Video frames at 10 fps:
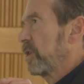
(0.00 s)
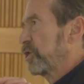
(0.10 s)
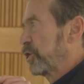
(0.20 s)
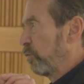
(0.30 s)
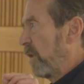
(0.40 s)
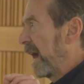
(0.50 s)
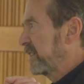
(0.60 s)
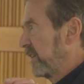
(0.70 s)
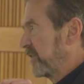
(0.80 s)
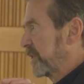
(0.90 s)

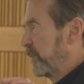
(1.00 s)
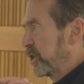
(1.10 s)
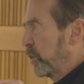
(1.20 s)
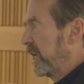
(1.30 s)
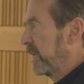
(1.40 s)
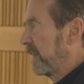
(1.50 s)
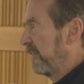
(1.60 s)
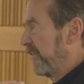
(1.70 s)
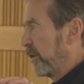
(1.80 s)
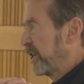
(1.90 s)
directives between
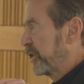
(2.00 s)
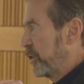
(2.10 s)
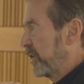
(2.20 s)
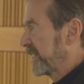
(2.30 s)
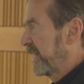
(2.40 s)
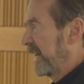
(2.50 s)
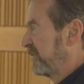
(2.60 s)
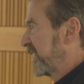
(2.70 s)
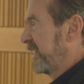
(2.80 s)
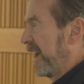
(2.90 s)
the various units that
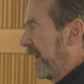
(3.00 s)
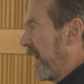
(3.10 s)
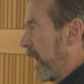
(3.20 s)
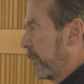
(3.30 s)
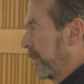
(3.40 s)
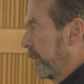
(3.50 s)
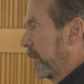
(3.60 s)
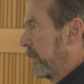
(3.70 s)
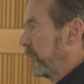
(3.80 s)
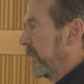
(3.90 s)
I've set up.
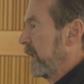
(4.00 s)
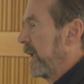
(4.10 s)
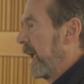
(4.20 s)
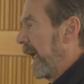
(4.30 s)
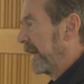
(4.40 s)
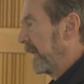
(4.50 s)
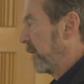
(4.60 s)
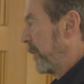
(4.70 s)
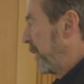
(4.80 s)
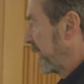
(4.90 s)
And it
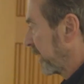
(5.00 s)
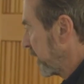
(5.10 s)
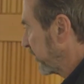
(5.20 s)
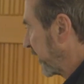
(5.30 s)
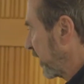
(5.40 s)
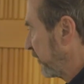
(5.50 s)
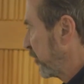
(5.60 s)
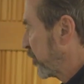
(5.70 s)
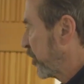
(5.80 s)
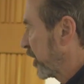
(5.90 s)
would be kind of like if
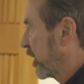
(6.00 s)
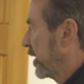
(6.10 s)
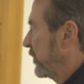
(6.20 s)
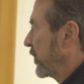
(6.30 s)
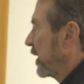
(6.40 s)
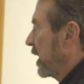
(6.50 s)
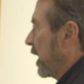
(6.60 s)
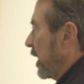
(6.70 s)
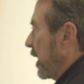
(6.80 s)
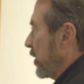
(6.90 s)
you took,
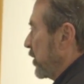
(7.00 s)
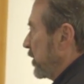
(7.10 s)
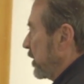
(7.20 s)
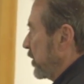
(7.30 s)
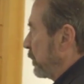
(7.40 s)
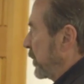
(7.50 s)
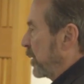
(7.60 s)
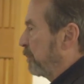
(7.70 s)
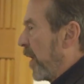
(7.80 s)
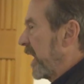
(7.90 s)
you,
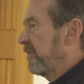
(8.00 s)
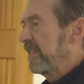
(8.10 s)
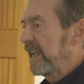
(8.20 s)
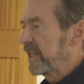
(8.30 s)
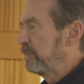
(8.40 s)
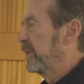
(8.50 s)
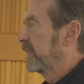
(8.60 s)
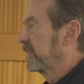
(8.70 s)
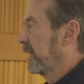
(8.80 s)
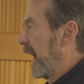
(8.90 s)
you bought everything to
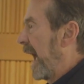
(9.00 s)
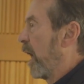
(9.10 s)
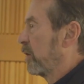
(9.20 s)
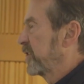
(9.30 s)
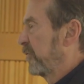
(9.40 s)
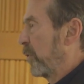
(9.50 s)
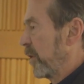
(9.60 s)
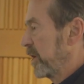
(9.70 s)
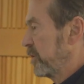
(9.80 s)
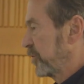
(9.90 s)
build a house
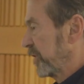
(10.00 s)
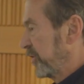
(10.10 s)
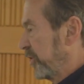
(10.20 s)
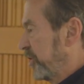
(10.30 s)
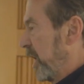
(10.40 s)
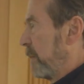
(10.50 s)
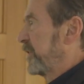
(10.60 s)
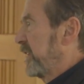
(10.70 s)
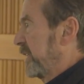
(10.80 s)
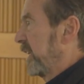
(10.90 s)
for and you just
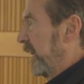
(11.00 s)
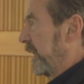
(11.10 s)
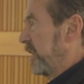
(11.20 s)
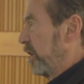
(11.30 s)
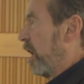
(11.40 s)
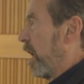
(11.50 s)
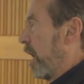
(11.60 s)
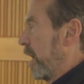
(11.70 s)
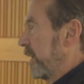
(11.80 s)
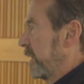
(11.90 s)
dumped it in a
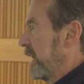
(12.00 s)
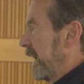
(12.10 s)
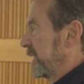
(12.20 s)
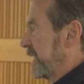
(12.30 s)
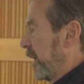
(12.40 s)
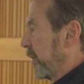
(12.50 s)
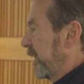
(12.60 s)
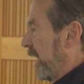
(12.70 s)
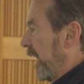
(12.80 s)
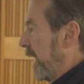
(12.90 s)
yard and said,
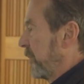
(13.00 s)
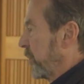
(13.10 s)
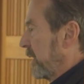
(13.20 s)
okay,